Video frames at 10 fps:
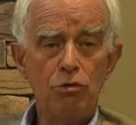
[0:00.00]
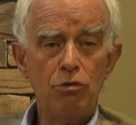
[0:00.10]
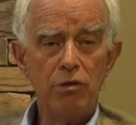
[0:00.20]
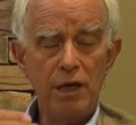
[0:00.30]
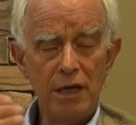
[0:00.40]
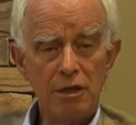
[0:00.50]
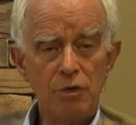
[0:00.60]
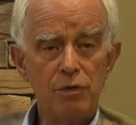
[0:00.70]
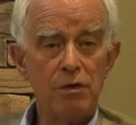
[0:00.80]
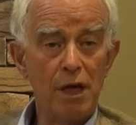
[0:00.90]
you're
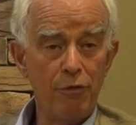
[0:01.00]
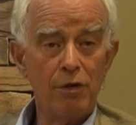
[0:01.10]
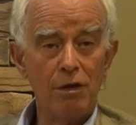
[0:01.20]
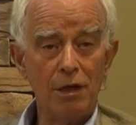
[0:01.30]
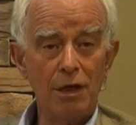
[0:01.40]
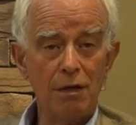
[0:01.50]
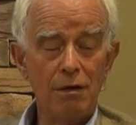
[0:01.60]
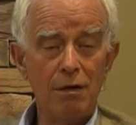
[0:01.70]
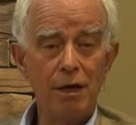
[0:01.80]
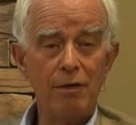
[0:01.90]
connected with everything
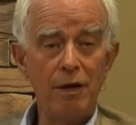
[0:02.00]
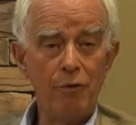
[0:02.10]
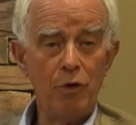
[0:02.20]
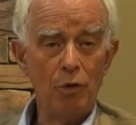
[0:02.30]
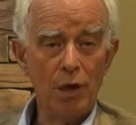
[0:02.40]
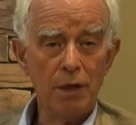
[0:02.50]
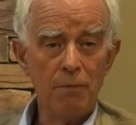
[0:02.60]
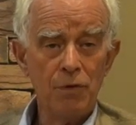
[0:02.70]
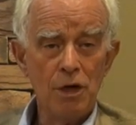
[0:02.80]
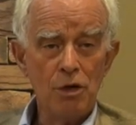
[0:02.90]
and everyone.
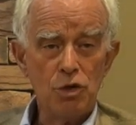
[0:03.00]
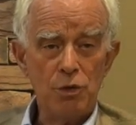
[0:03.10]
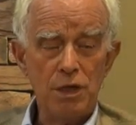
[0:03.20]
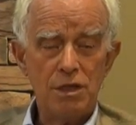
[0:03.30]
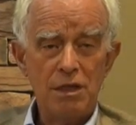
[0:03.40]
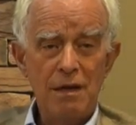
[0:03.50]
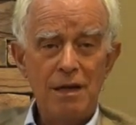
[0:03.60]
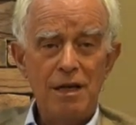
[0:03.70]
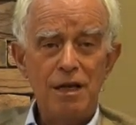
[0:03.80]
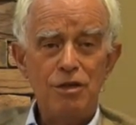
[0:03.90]
So it's
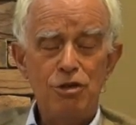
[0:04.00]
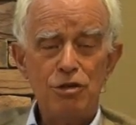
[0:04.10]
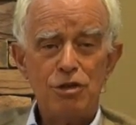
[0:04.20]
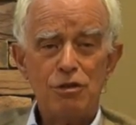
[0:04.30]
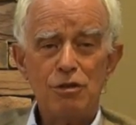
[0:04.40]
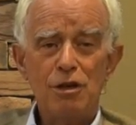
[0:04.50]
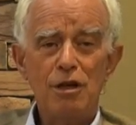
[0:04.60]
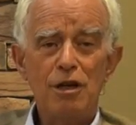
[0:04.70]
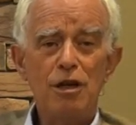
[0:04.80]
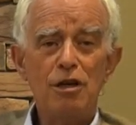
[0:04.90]
just
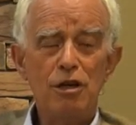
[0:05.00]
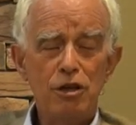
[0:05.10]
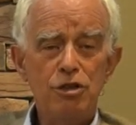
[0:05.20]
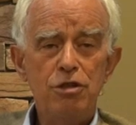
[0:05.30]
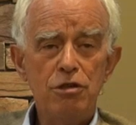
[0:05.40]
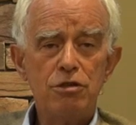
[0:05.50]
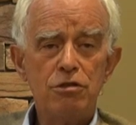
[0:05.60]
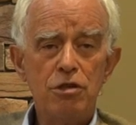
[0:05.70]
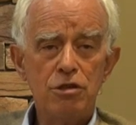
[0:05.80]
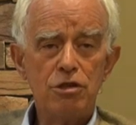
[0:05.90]

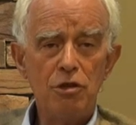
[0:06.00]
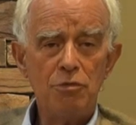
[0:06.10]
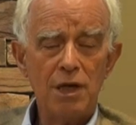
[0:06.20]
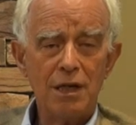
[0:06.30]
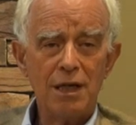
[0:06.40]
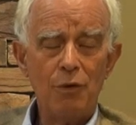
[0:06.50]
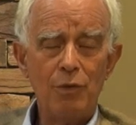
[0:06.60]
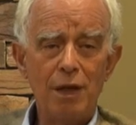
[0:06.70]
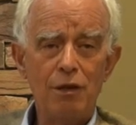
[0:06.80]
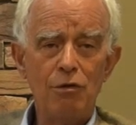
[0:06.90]
subject. And
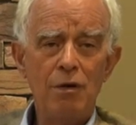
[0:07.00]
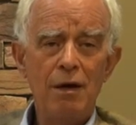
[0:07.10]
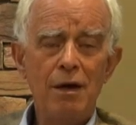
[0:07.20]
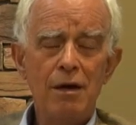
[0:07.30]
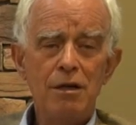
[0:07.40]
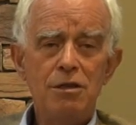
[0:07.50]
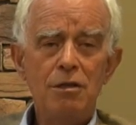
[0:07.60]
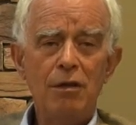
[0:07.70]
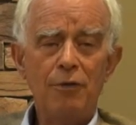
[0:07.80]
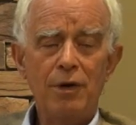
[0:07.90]
then you
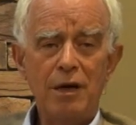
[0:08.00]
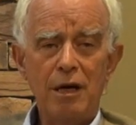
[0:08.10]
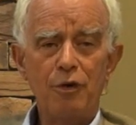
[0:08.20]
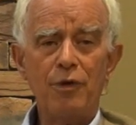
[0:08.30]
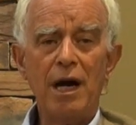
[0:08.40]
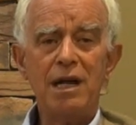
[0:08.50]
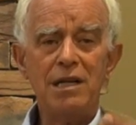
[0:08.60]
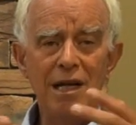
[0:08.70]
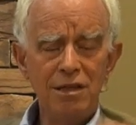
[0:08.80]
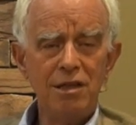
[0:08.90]
still have a kind of
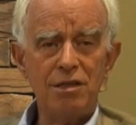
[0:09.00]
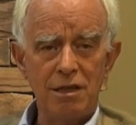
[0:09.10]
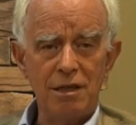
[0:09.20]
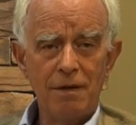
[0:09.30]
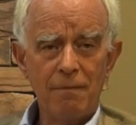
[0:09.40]
identity